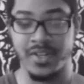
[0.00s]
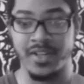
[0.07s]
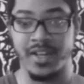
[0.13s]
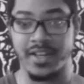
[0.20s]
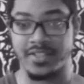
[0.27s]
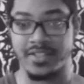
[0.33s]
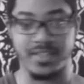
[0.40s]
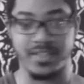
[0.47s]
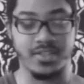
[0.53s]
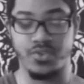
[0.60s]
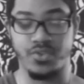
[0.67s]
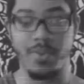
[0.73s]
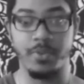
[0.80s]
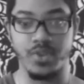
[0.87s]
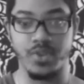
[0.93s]
like I said,
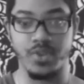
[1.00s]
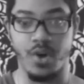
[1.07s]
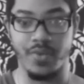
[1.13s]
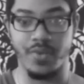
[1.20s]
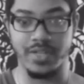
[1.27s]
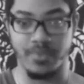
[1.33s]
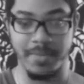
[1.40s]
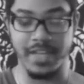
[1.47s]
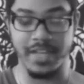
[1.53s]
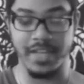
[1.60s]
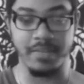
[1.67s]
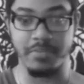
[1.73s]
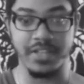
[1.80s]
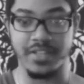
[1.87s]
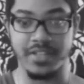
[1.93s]
Skribbal's always
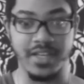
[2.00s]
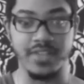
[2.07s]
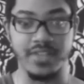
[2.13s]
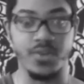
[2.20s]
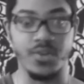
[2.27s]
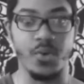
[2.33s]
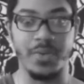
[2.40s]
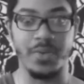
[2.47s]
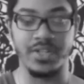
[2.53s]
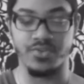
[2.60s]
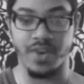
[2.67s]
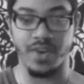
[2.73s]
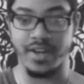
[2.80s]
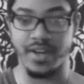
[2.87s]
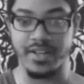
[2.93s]
remaining busy. He's
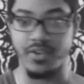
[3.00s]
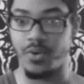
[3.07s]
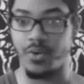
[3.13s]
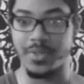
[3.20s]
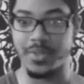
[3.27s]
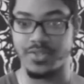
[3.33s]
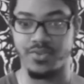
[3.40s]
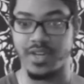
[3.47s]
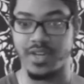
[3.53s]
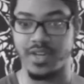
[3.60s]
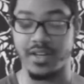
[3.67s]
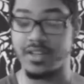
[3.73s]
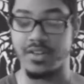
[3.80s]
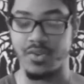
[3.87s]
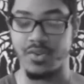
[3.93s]
always writing, always
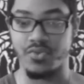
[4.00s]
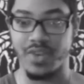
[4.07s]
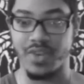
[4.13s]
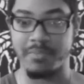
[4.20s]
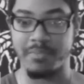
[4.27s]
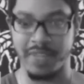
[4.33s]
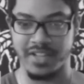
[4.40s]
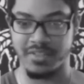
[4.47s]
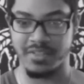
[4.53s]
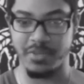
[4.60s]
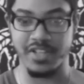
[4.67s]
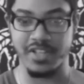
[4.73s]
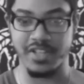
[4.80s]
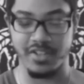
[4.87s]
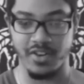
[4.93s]
creating, you know, great
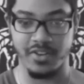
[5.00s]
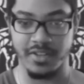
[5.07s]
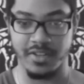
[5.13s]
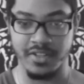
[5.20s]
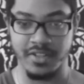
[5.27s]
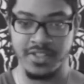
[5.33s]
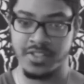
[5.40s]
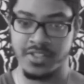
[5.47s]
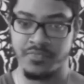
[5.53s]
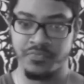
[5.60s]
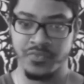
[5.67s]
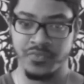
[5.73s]
masterpieces like this.